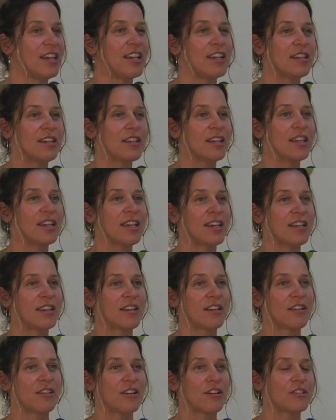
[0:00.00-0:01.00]

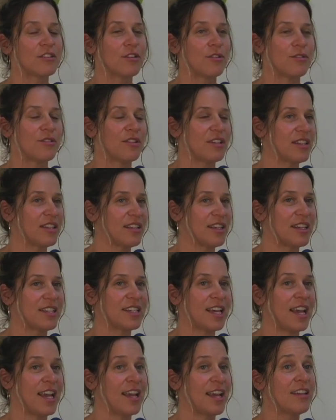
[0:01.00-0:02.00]
indicating not only that
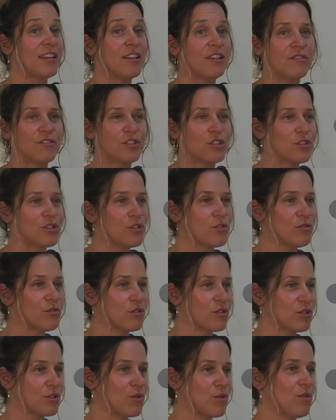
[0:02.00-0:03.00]
any of the
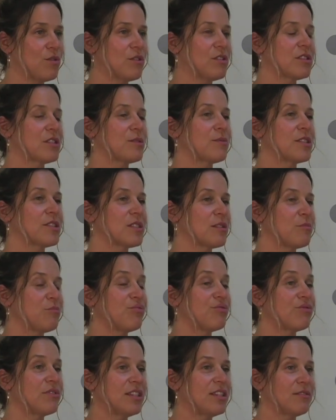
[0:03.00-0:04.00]
student scores was a
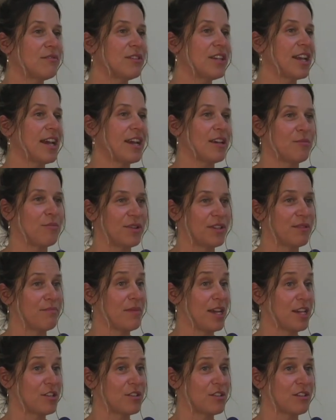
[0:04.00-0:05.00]
pretty reliable
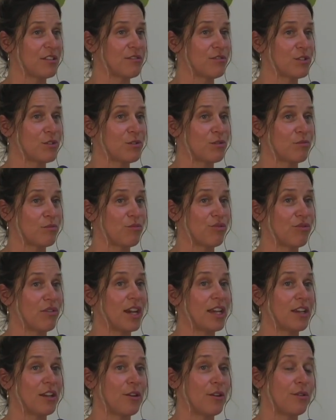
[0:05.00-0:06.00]
measure of student
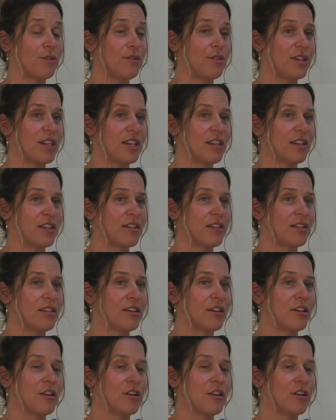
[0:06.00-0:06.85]
prior learning,